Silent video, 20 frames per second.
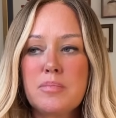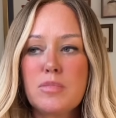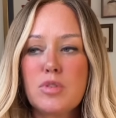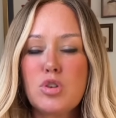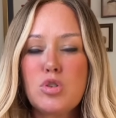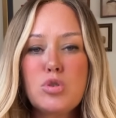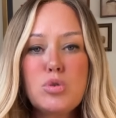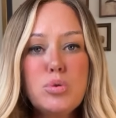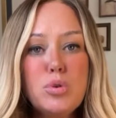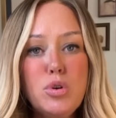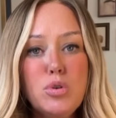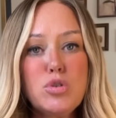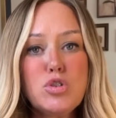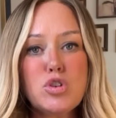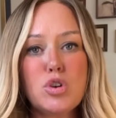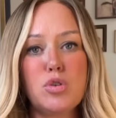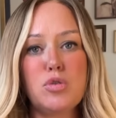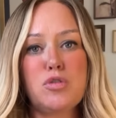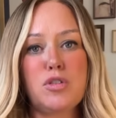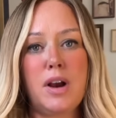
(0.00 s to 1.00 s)

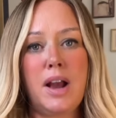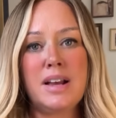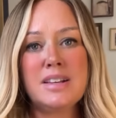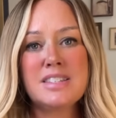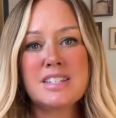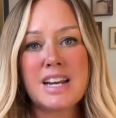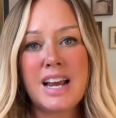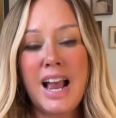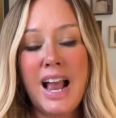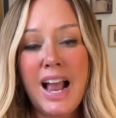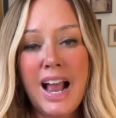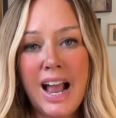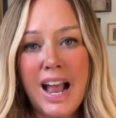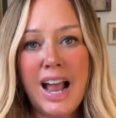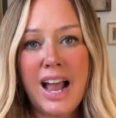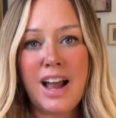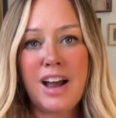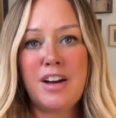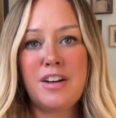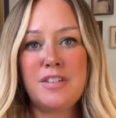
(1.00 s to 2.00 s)
crucial for us to
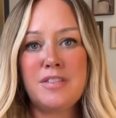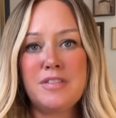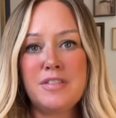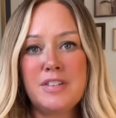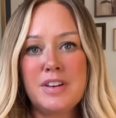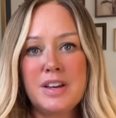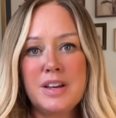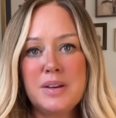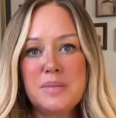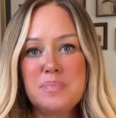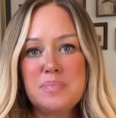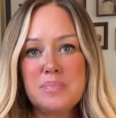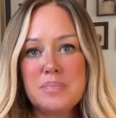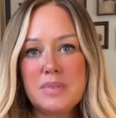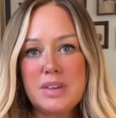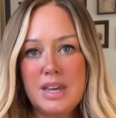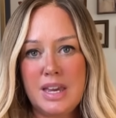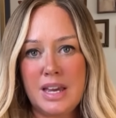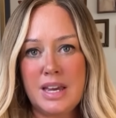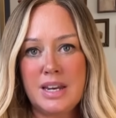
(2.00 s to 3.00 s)
have
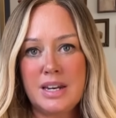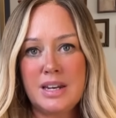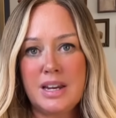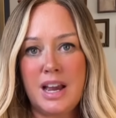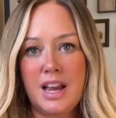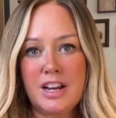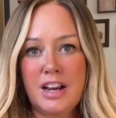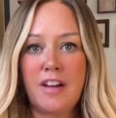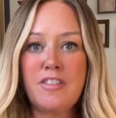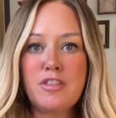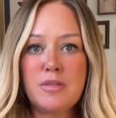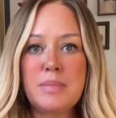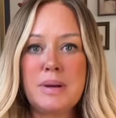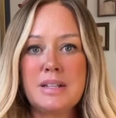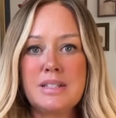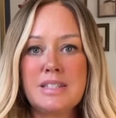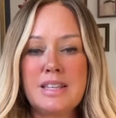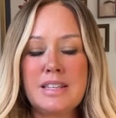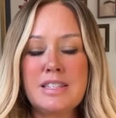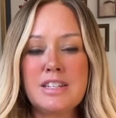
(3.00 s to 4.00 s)
in a
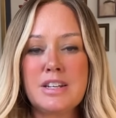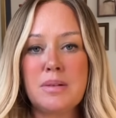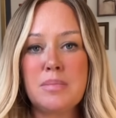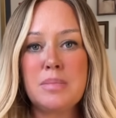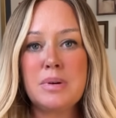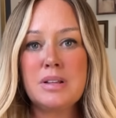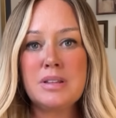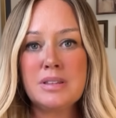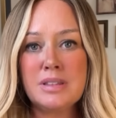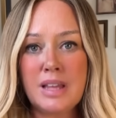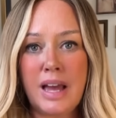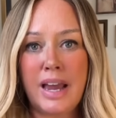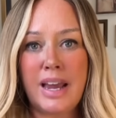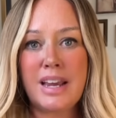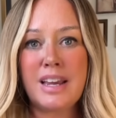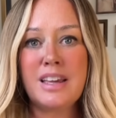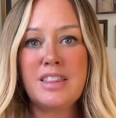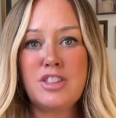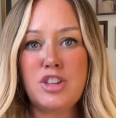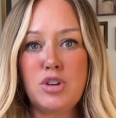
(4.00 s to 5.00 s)
government system
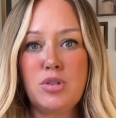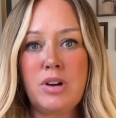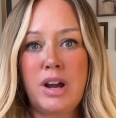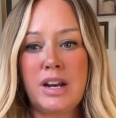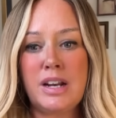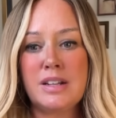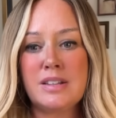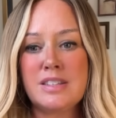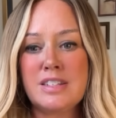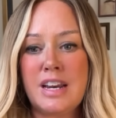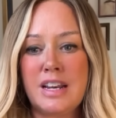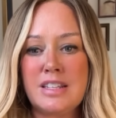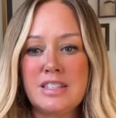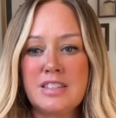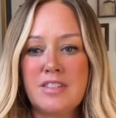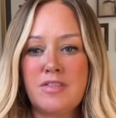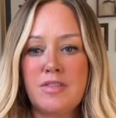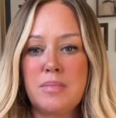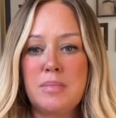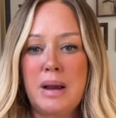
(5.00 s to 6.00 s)
like the United
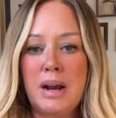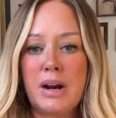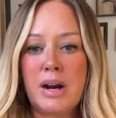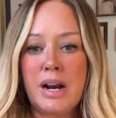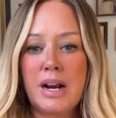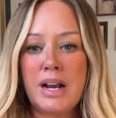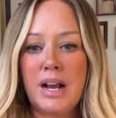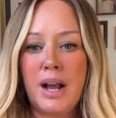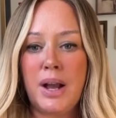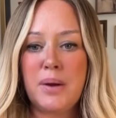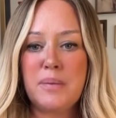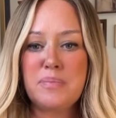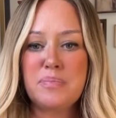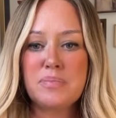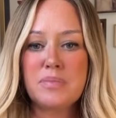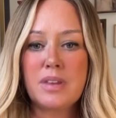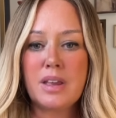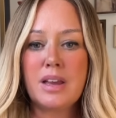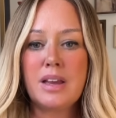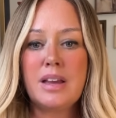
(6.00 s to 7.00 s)
States of America.
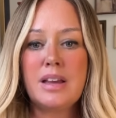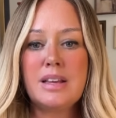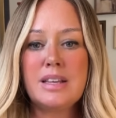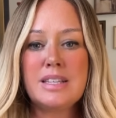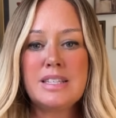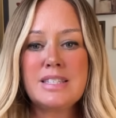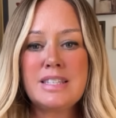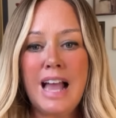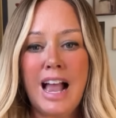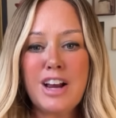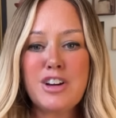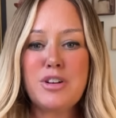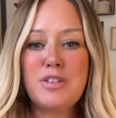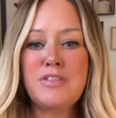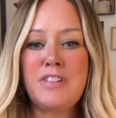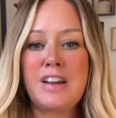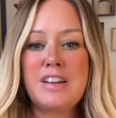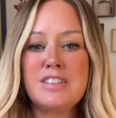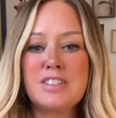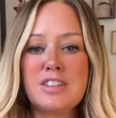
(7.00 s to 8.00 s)

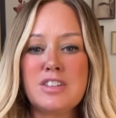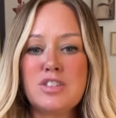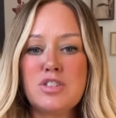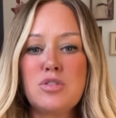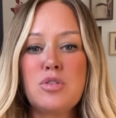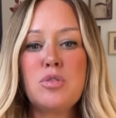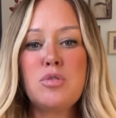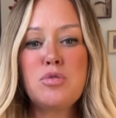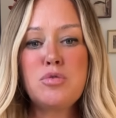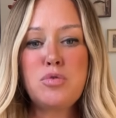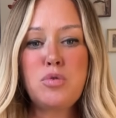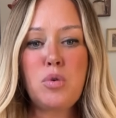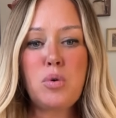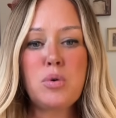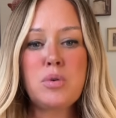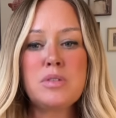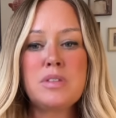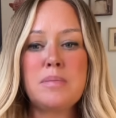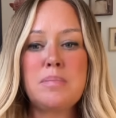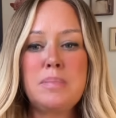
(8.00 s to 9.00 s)
Sacrifices
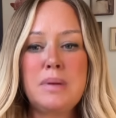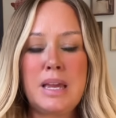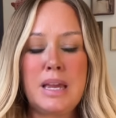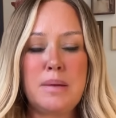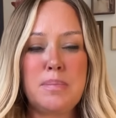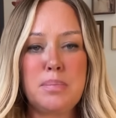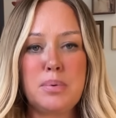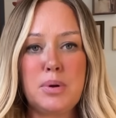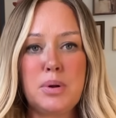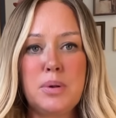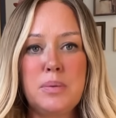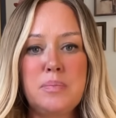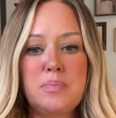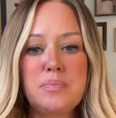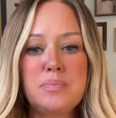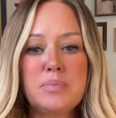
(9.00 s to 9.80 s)
for the people.